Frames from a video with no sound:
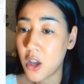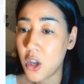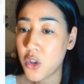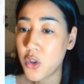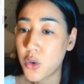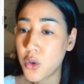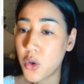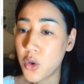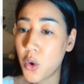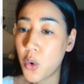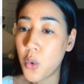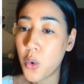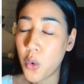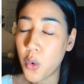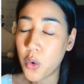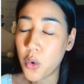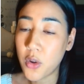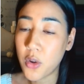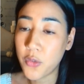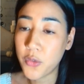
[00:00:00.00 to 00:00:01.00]
You know
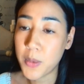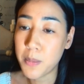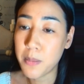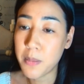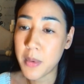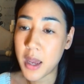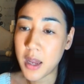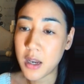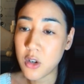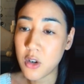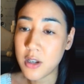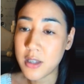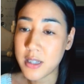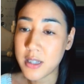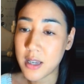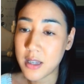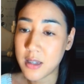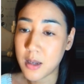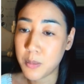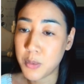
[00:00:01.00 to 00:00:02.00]
all of the manual
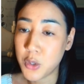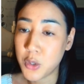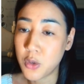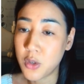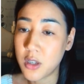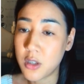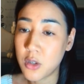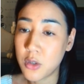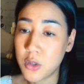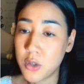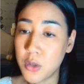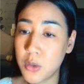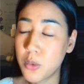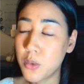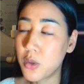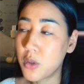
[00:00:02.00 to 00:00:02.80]
setups you need to do.